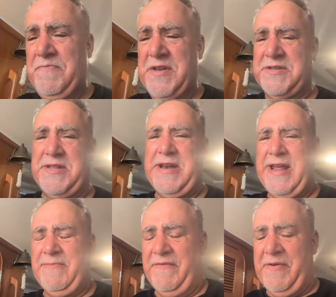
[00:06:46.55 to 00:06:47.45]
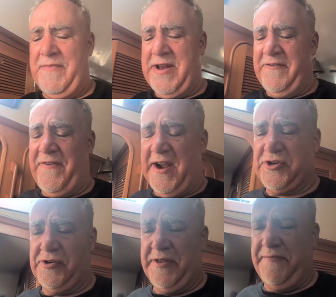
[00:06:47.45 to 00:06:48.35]
Is the name of the
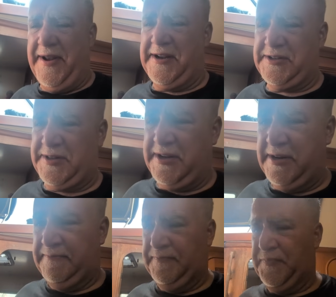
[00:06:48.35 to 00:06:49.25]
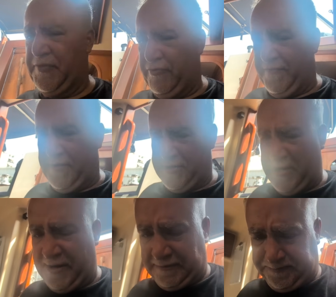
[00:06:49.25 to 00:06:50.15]
manufacturer that makes the reverse gear.